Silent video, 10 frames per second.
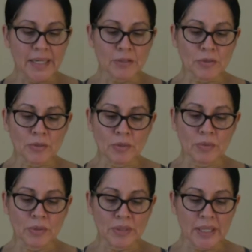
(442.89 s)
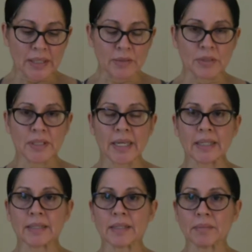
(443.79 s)
external rotators
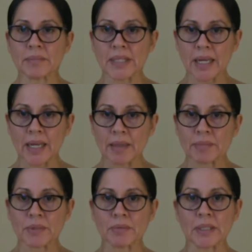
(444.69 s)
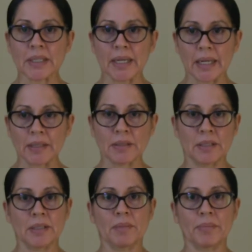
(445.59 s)
take some time to
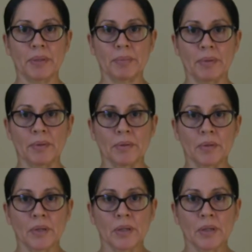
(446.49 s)
engage in some people.